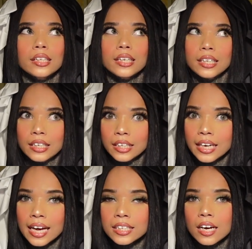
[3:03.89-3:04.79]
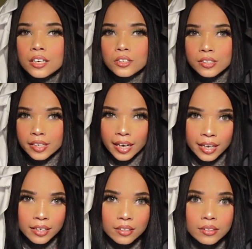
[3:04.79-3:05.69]
He got to
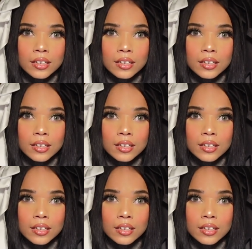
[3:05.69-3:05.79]
understand.